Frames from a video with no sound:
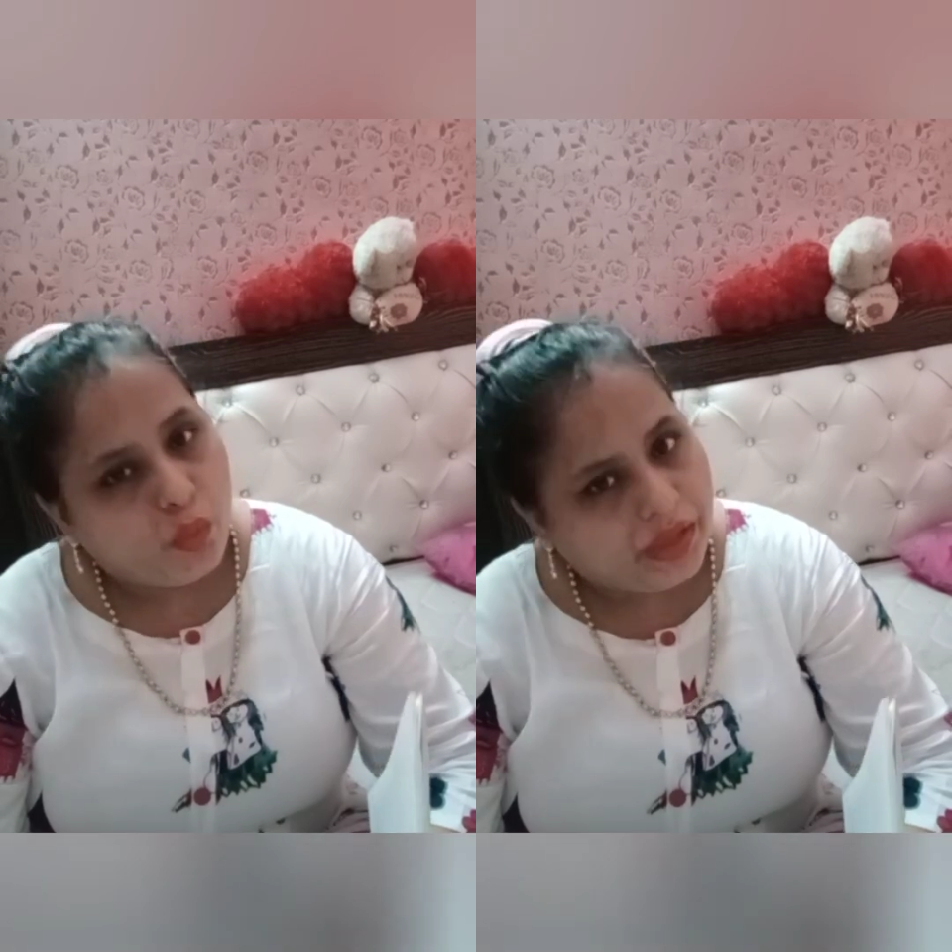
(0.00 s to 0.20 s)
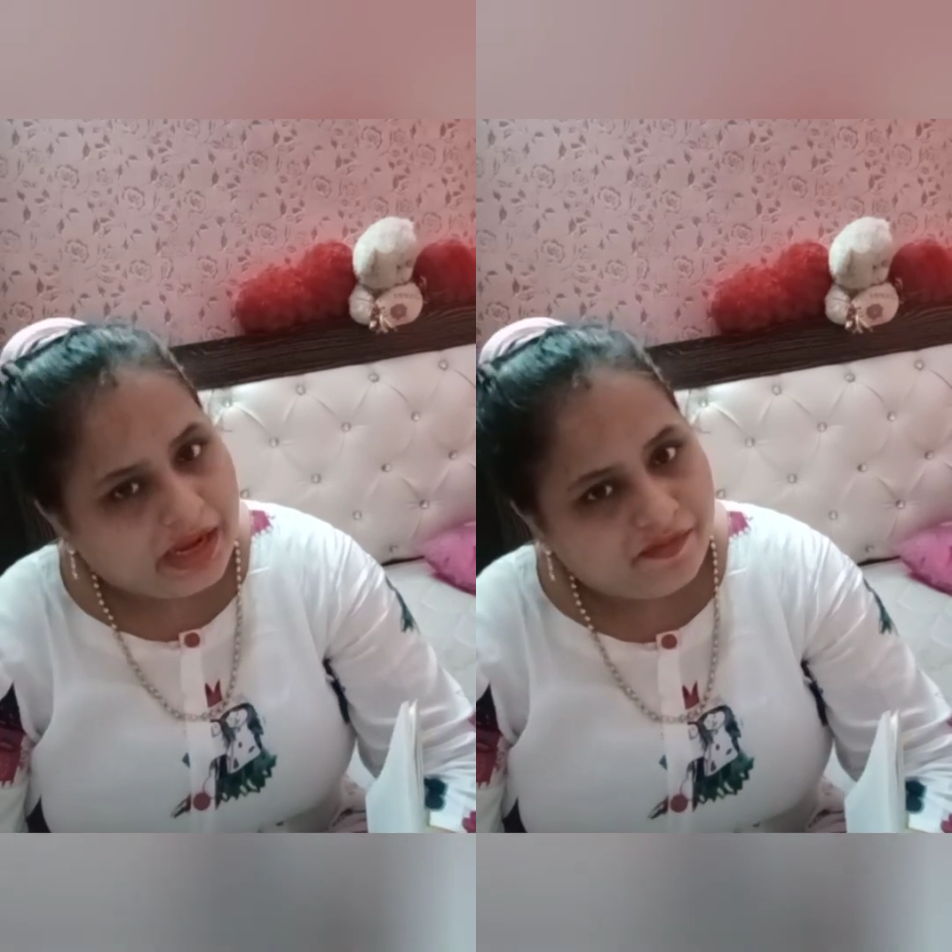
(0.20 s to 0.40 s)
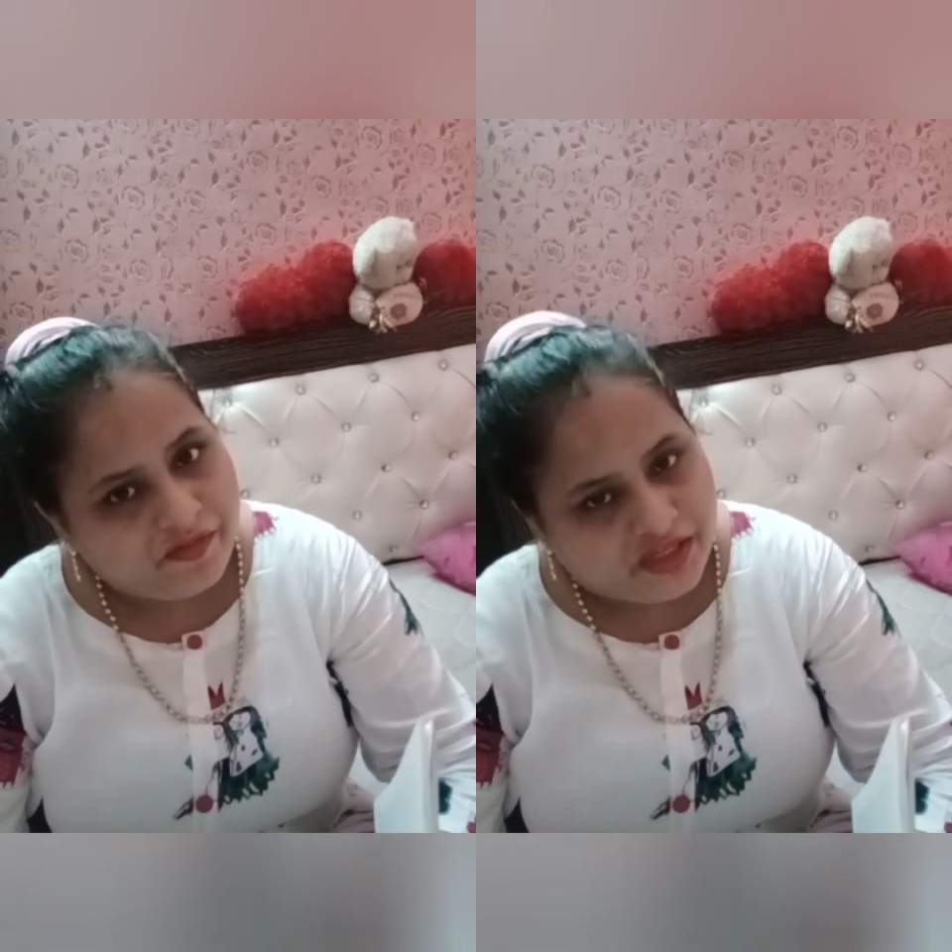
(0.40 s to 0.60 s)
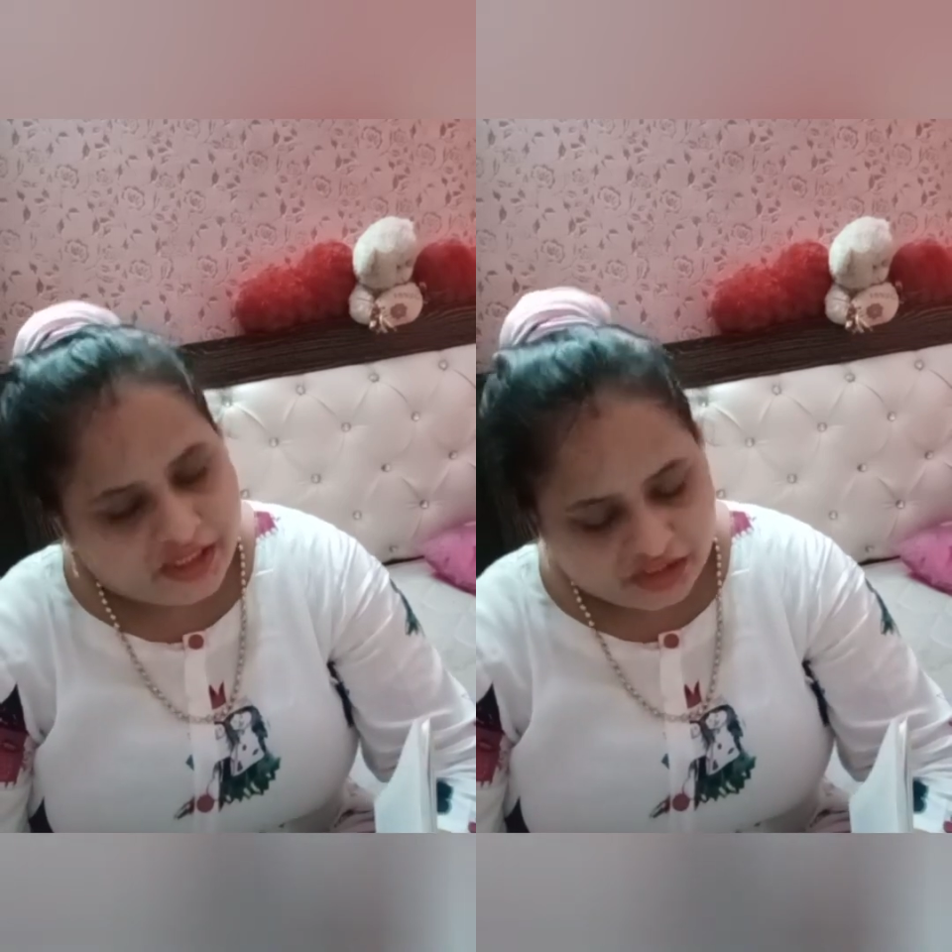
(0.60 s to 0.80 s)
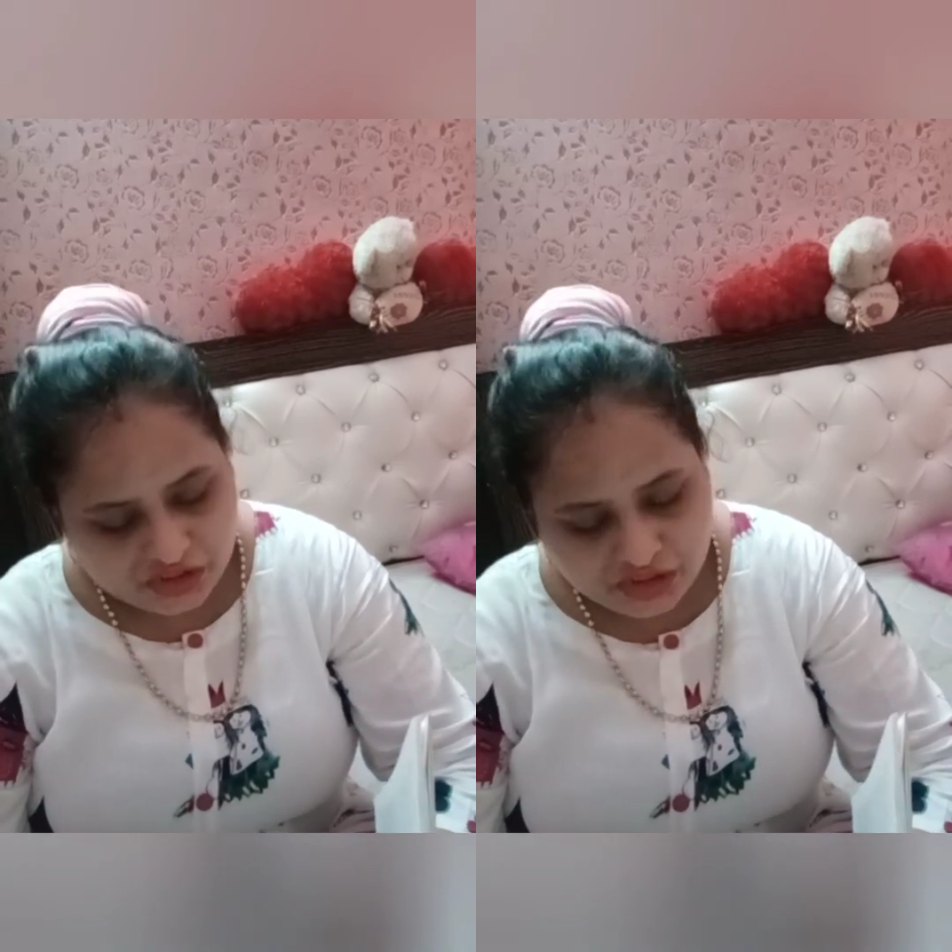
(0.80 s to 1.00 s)
methods
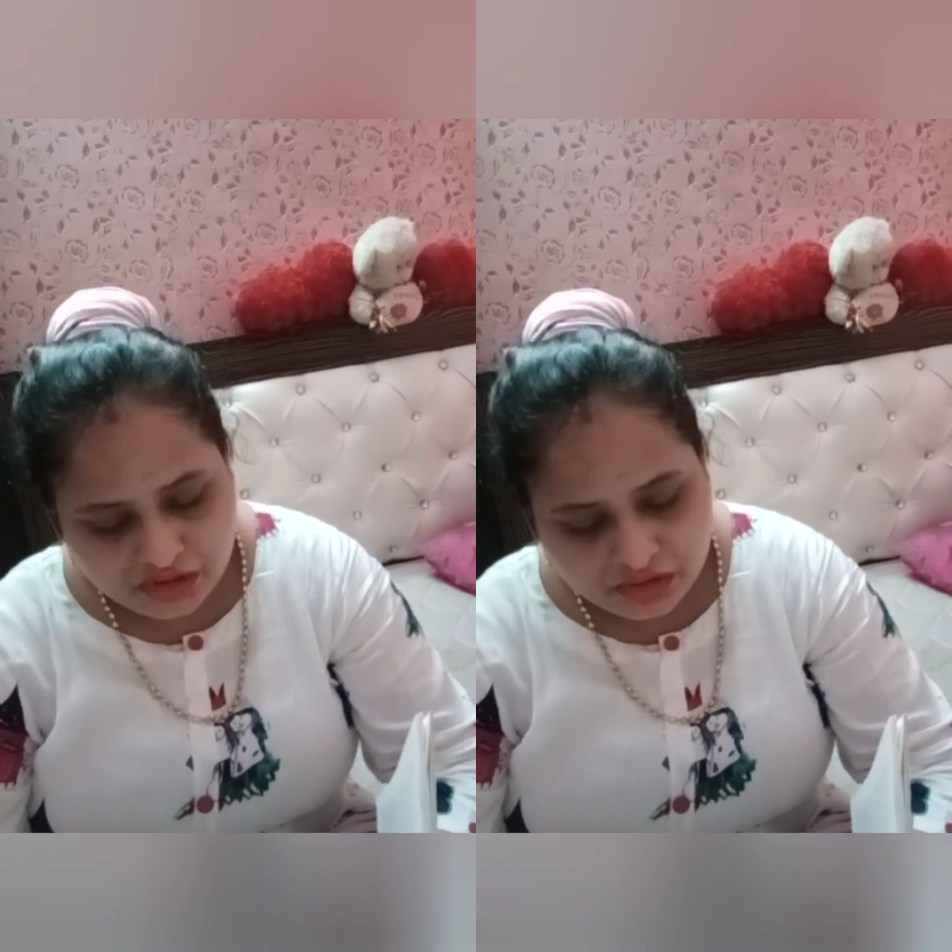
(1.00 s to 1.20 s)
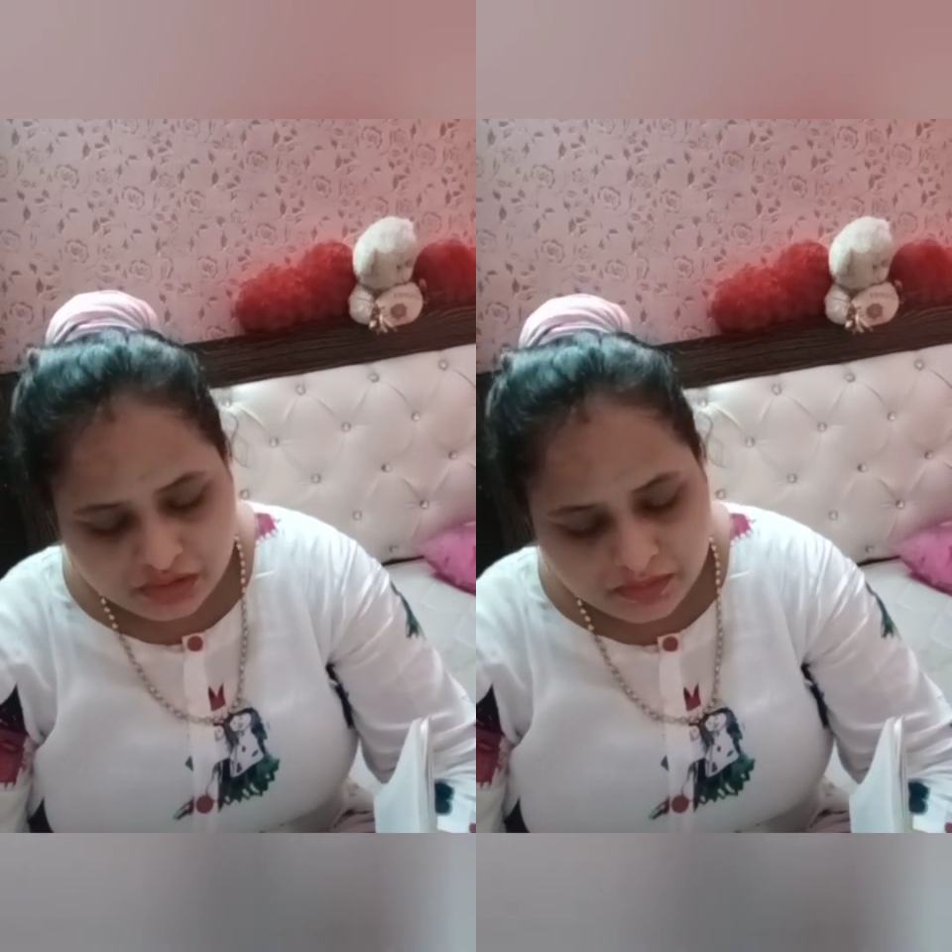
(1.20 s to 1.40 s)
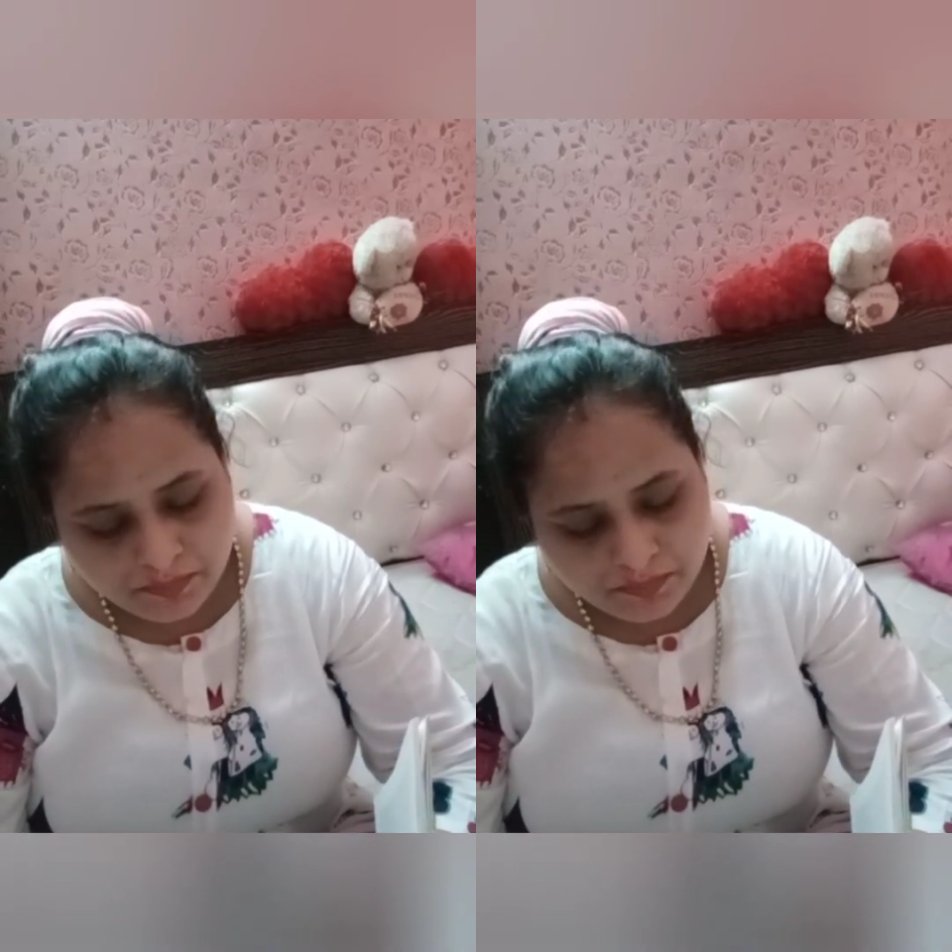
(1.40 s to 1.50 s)
appear.